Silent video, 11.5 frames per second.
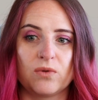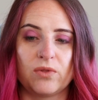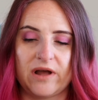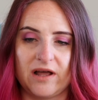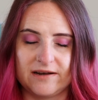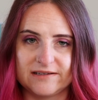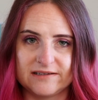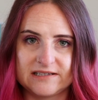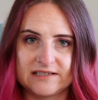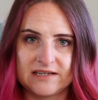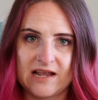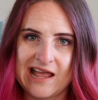all the
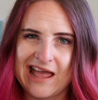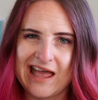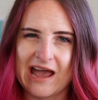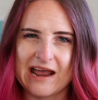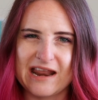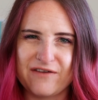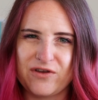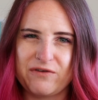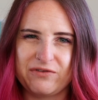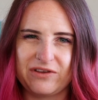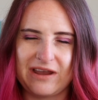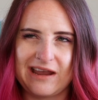colours, and if
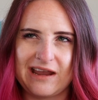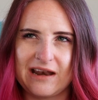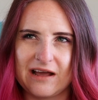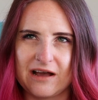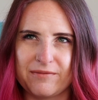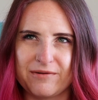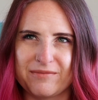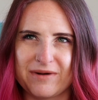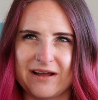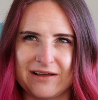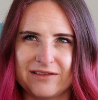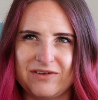you've seen a couple of
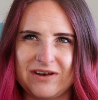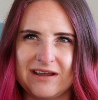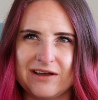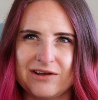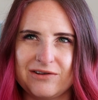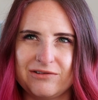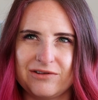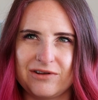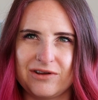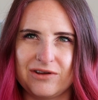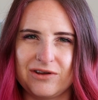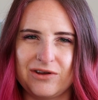my other videos,
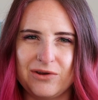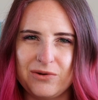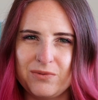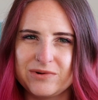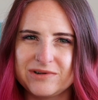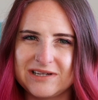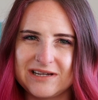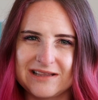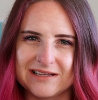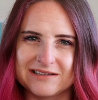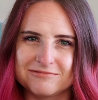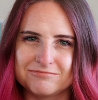you will see
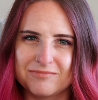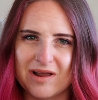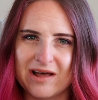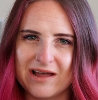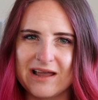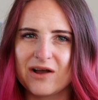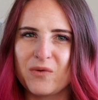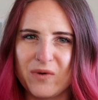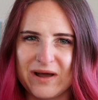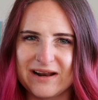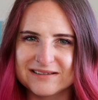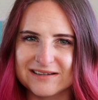that I get
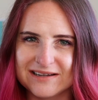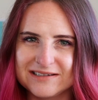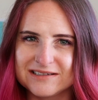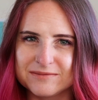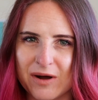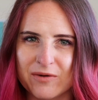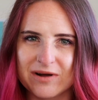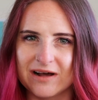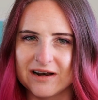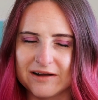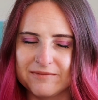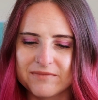quite excited about
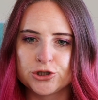colour.